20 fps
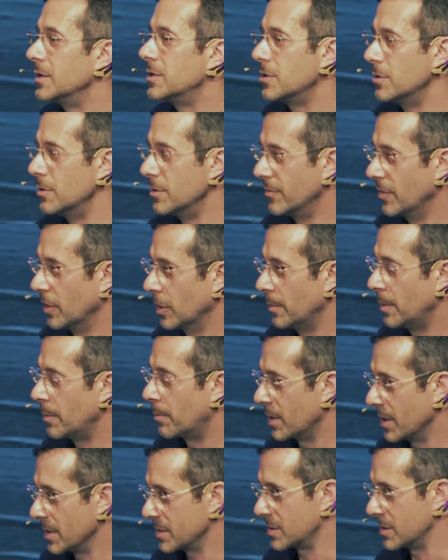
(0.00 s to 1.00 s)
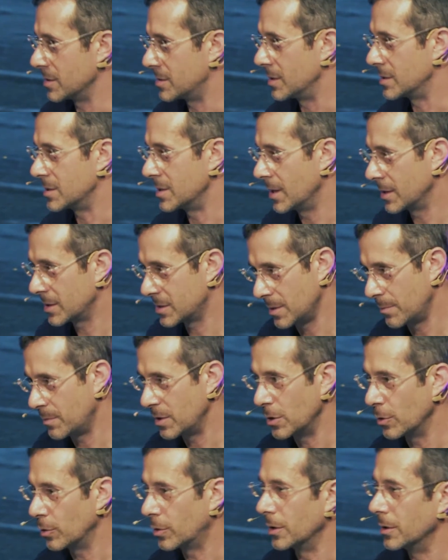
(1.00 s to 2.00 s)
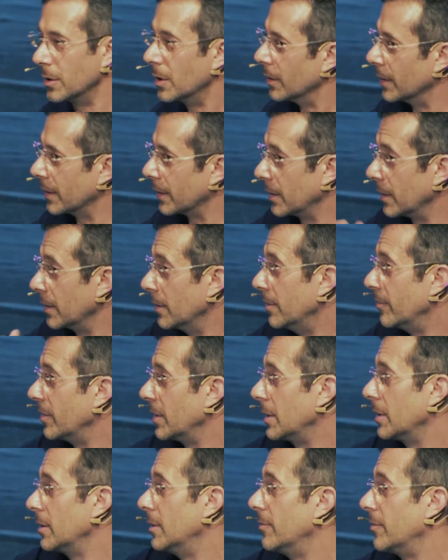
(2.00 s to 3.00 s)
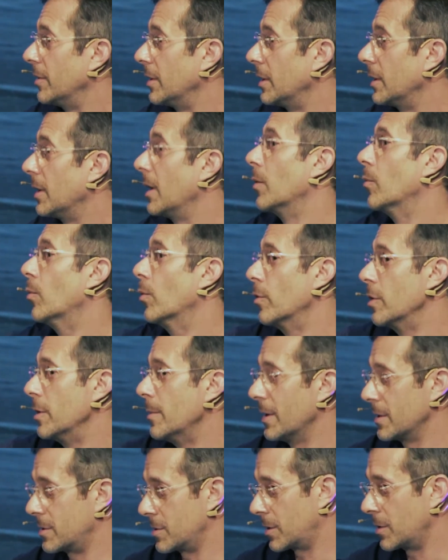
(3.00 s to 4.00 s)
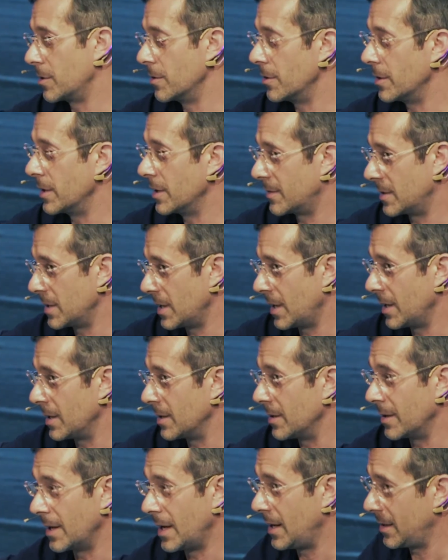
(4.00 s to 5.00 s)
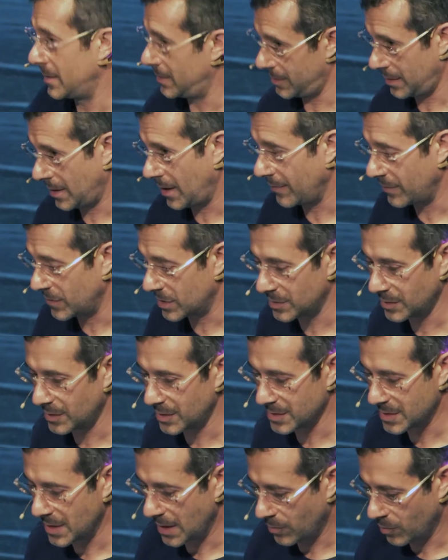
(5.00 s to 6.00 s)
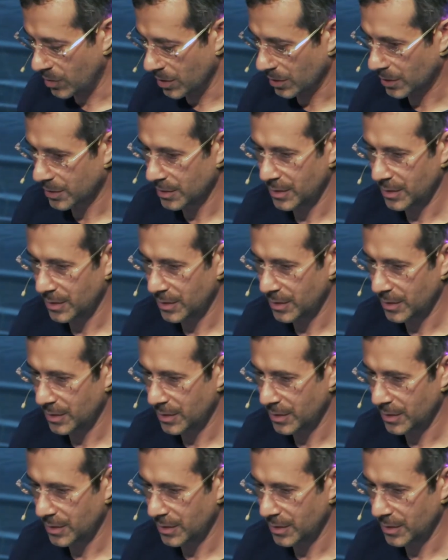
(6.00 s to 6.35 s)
your development process. It's not something you can like innovate, worry about security at the end. That obviously does not work.